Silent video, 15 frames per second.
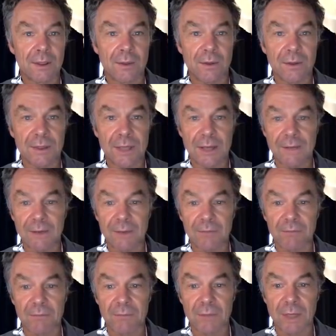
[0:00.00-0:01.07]
So I'll save it
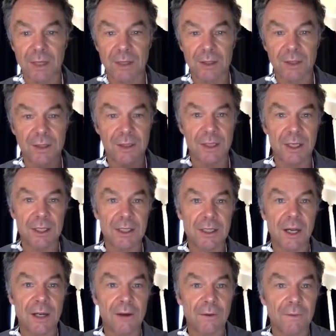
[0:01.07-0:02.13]
just as
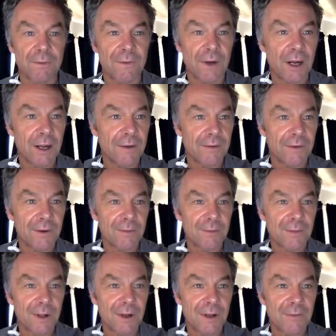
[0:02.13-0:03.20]
untitled 5.
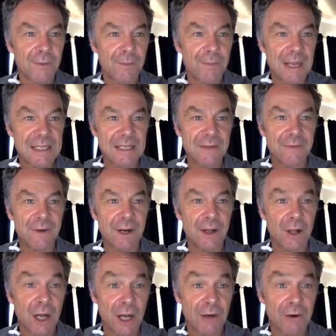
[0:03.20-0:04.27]
I'll have a messy
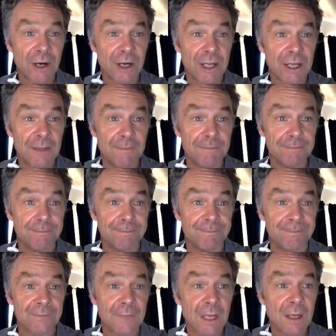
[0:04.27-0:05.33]
file hierarchy.
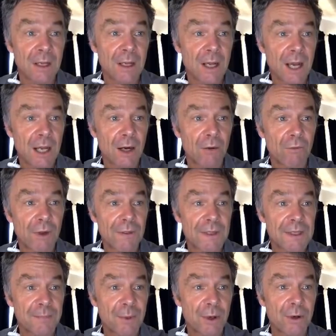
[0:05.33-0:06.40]
And I'll run
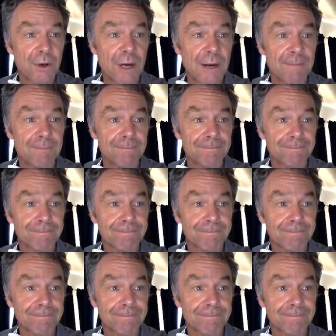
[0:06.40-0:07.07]
this program.